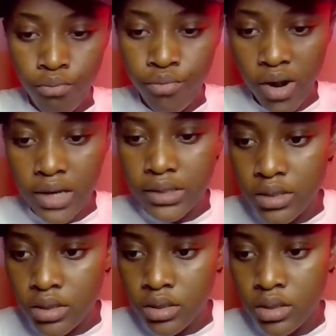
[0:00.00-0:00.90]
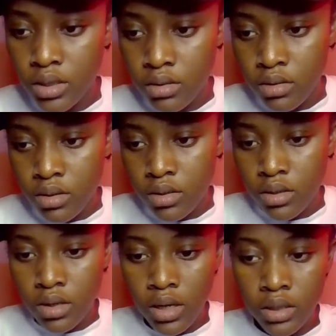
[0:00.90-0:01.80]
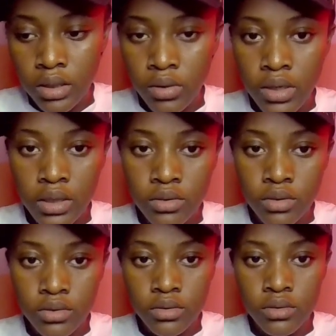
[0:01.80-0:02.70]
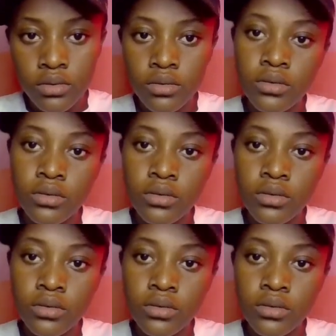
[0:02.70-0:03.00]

brand, and I'll click on